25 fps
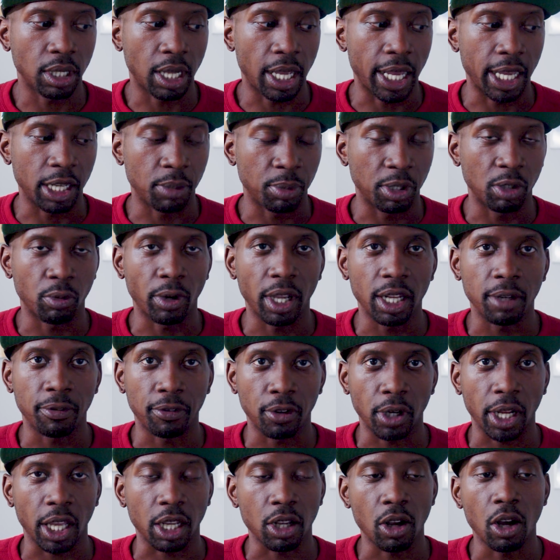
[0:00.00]
I had to be ready
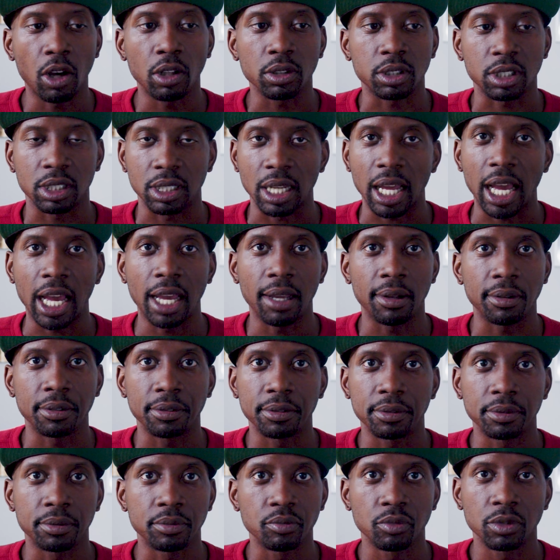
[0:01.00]
for that call to not
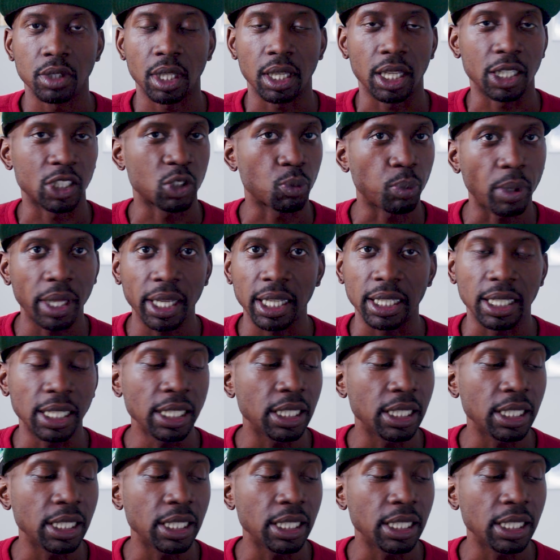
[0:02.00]
explain